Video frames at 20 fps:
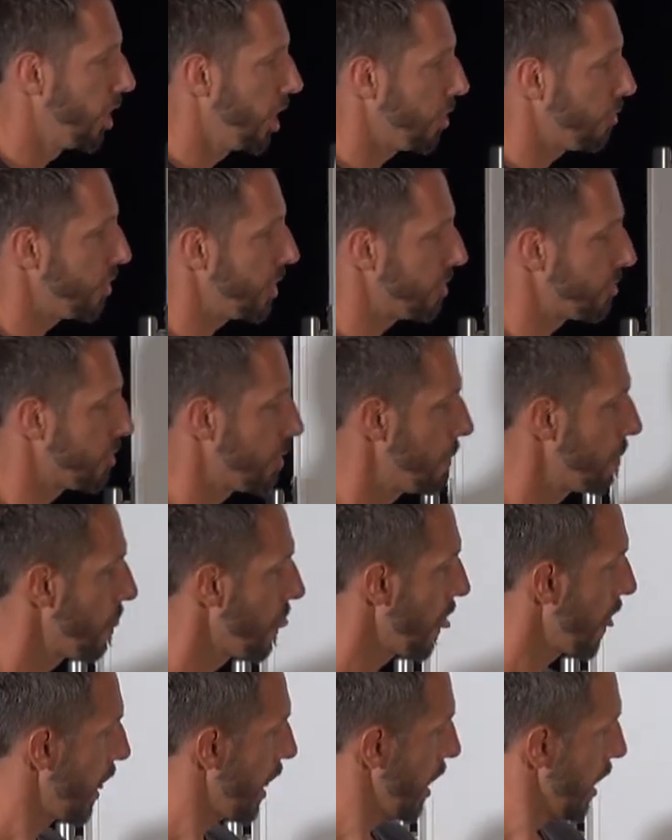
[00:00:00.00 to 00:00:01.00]
unreached.
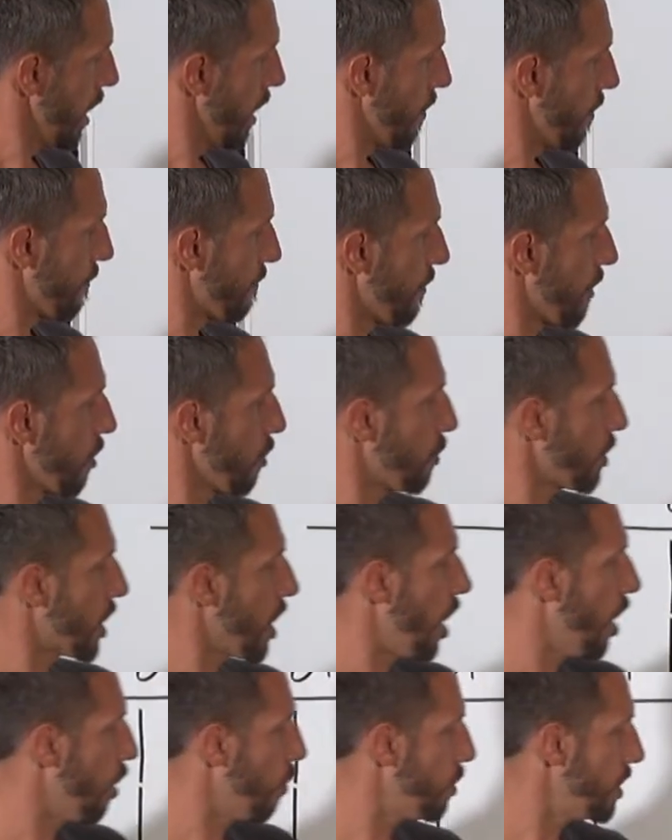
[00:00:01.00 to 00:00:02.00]
And the further we
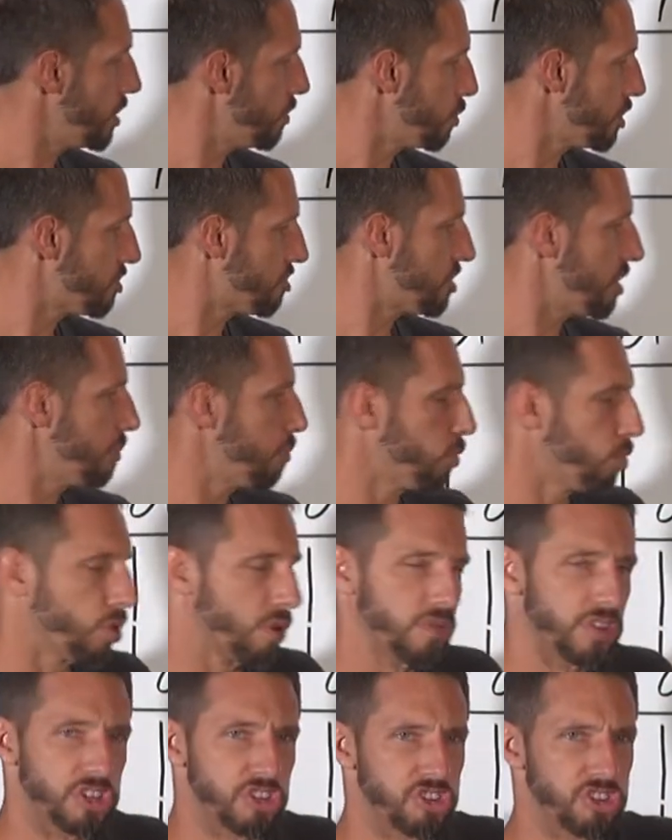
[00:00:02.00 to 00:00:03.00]
go, we see more
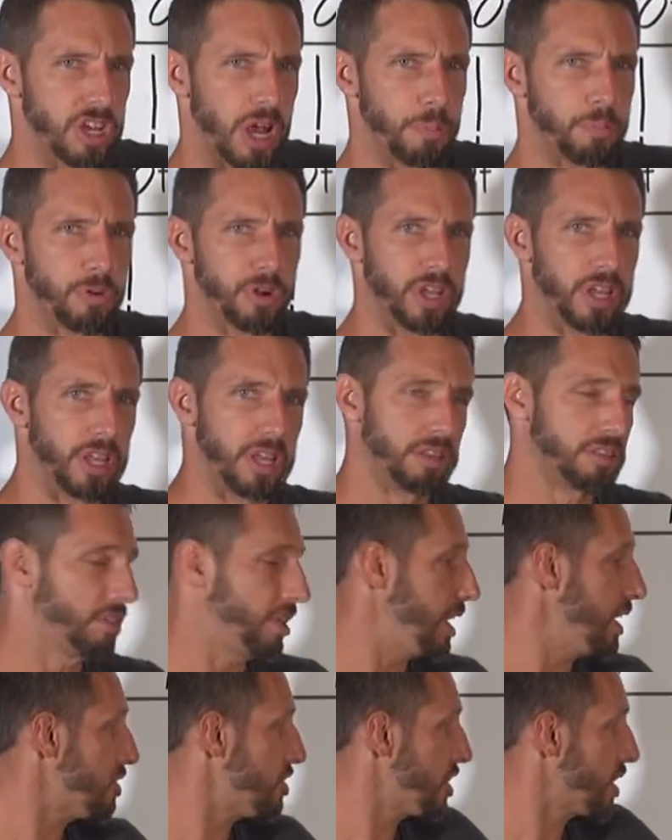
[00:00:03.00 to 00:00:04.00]
of the shepherding and
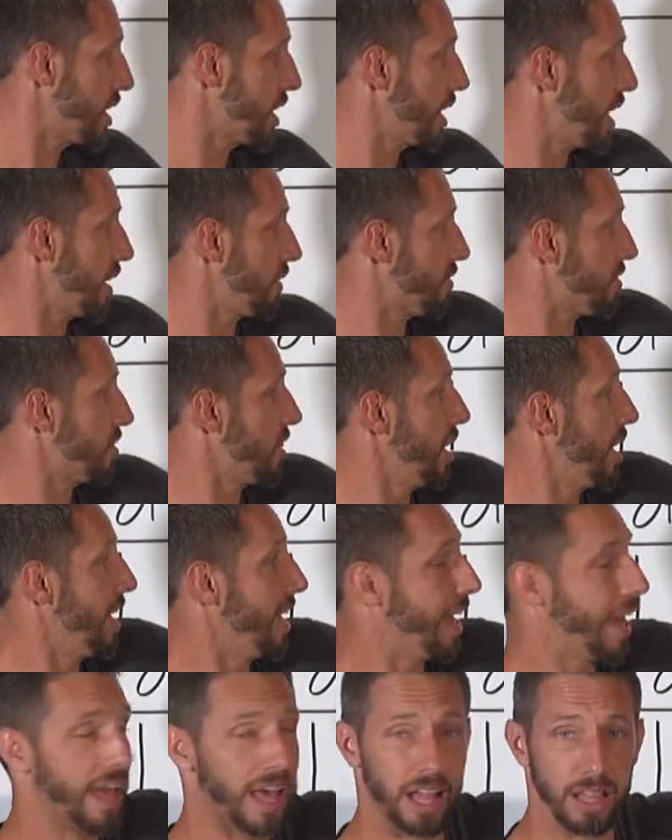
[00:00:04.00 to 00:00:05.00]
teaching gifts
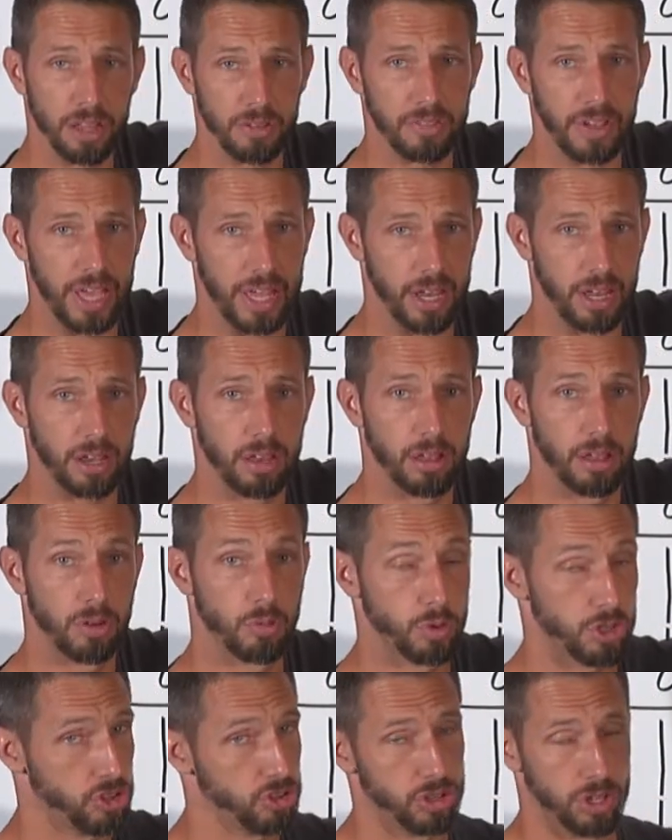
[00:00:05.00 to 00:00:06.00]
elevated,
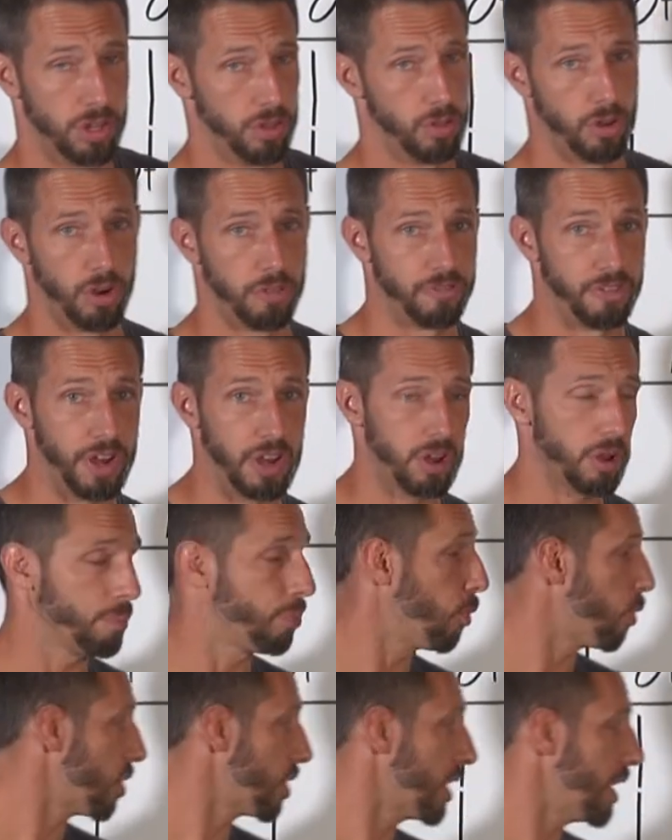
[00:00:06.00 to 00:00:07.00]
which are very
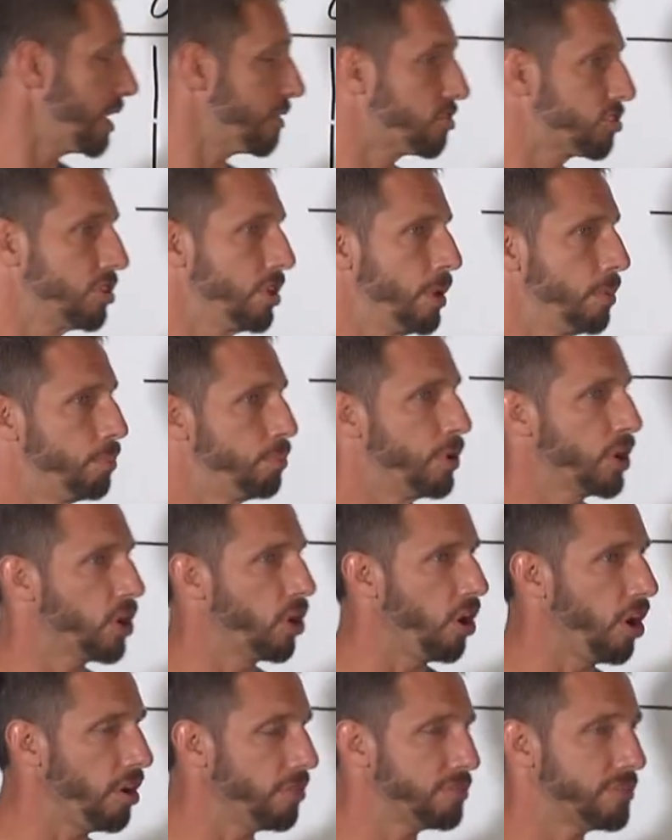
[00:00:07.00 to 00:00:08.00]
important gifts, but
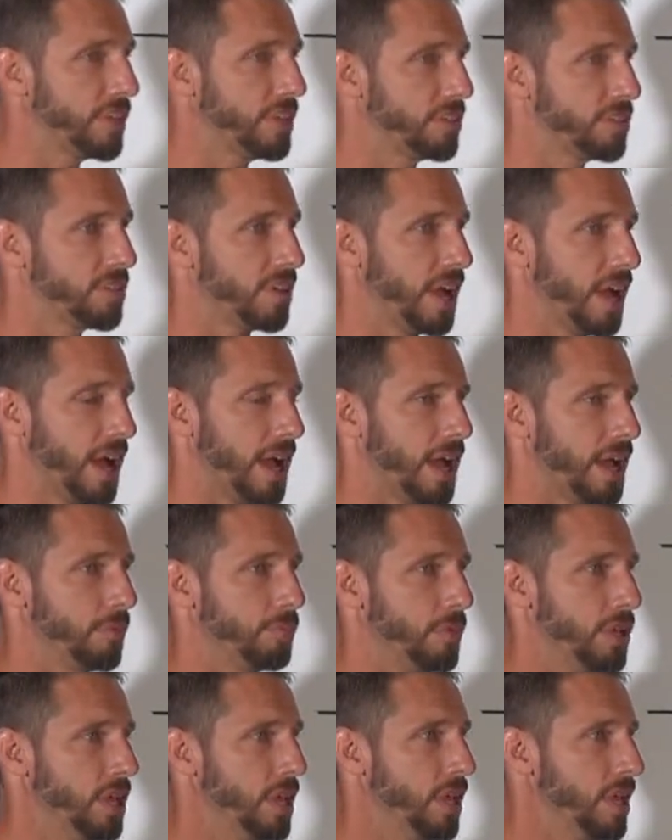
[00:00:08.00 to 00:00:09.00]

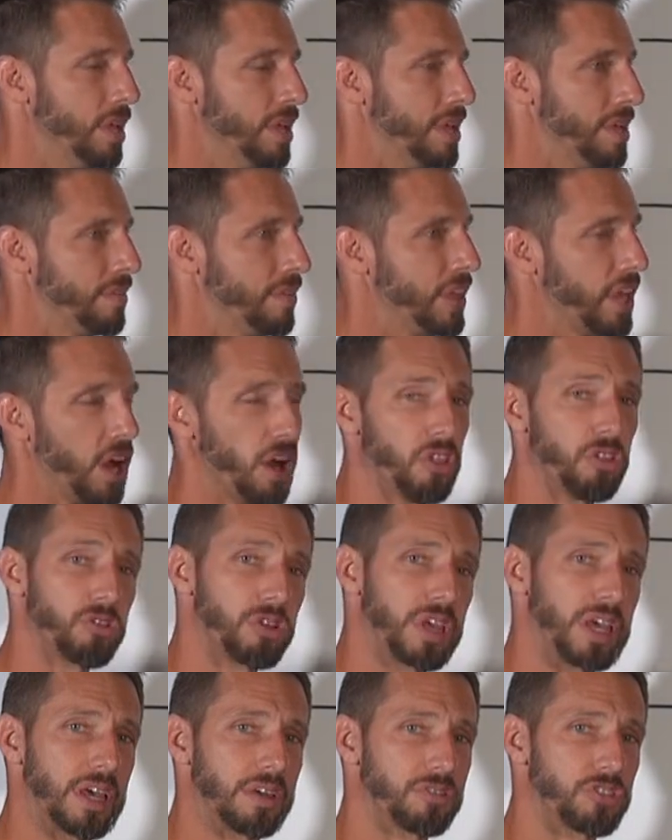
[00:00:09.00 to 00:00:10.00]
oftentimes the other
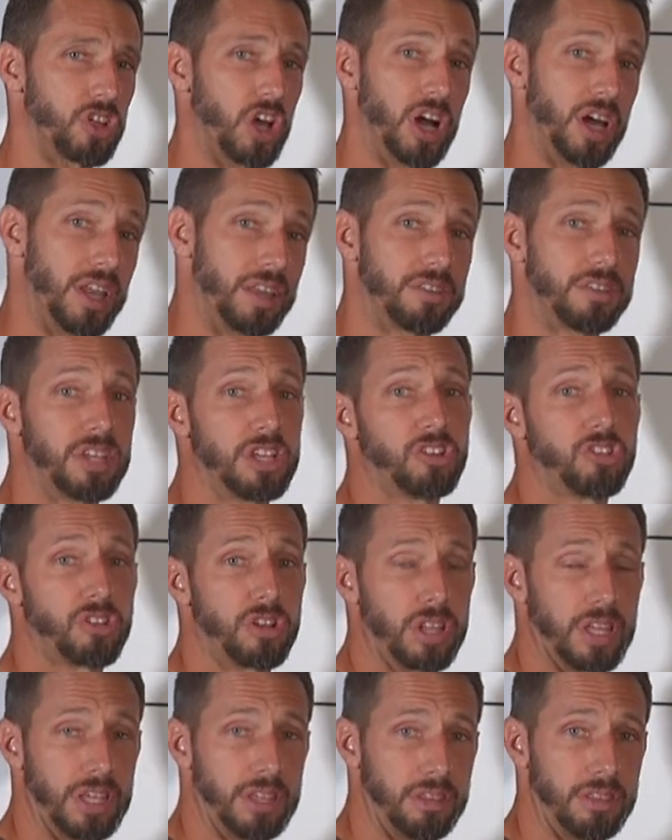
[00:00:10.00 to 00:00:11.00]
gifts
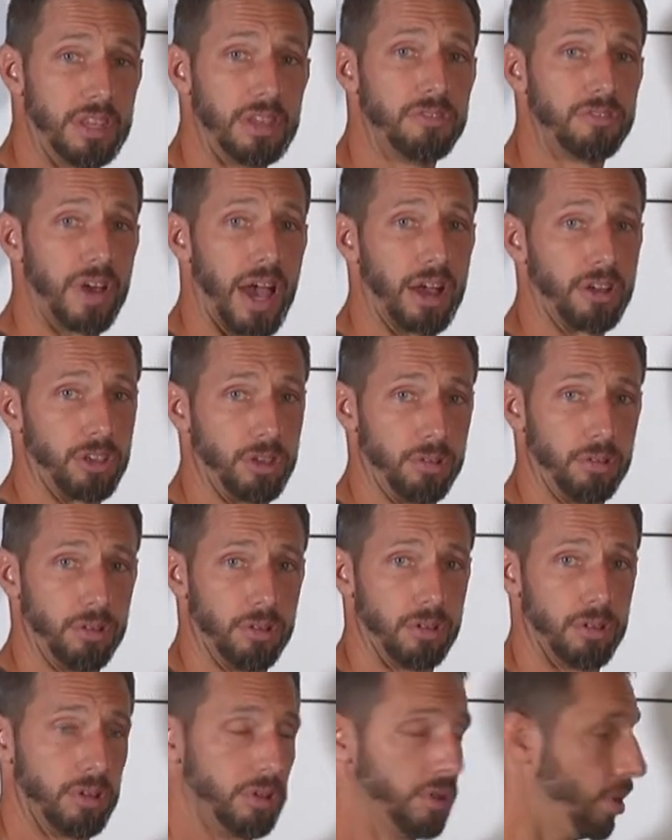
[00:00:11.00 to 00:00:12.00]
unintentionally devalued
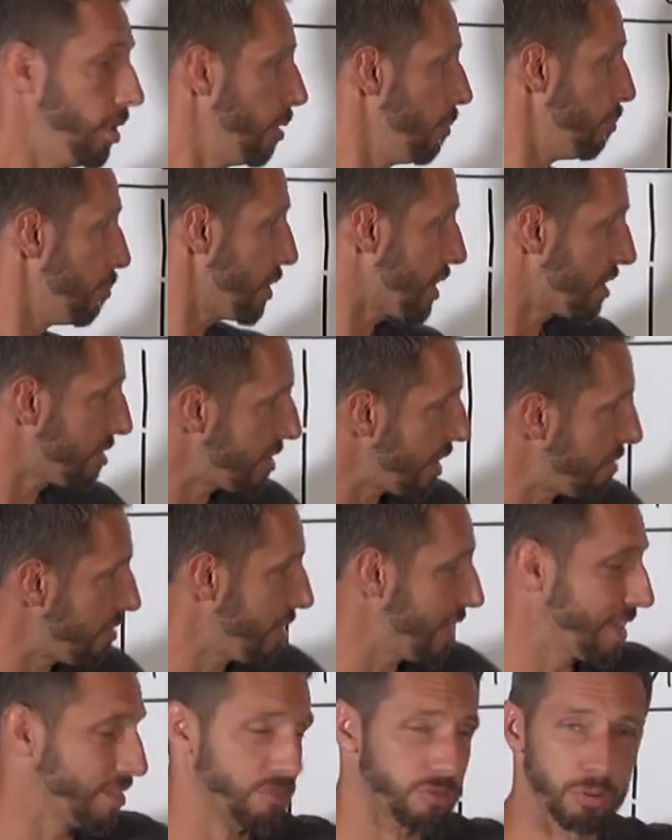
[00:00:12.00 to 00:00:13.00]
because
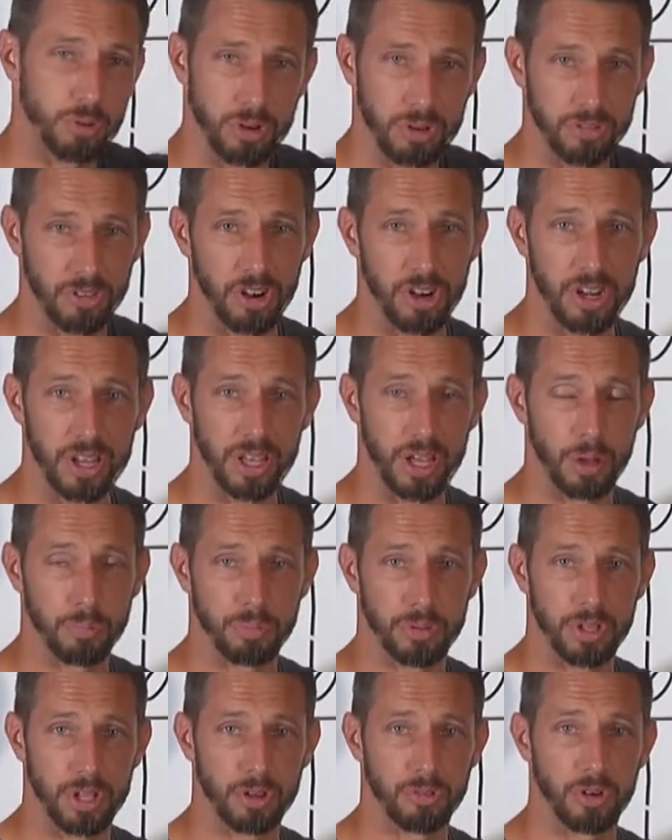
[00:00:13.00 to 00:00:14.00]
everything's sort of already up
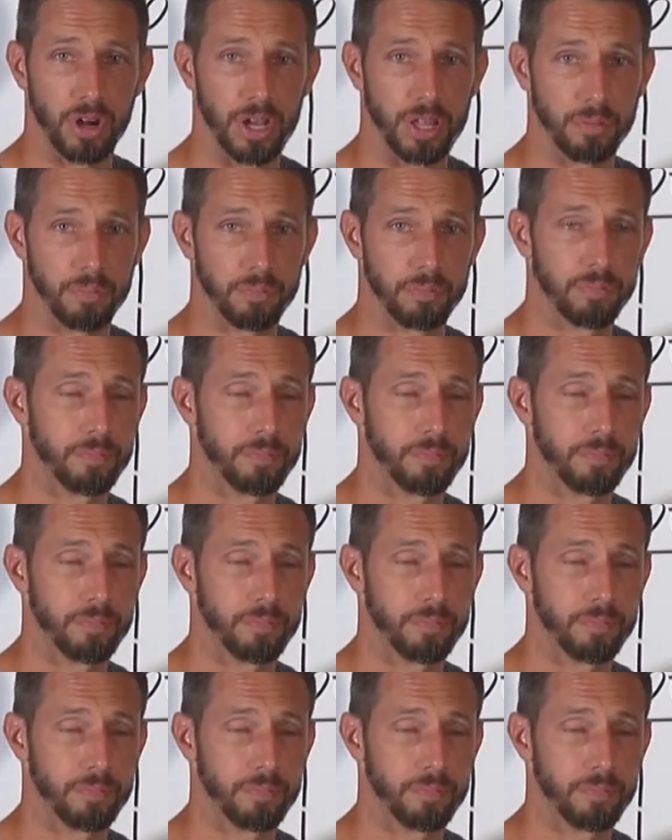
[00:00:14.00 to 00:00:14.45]
and running.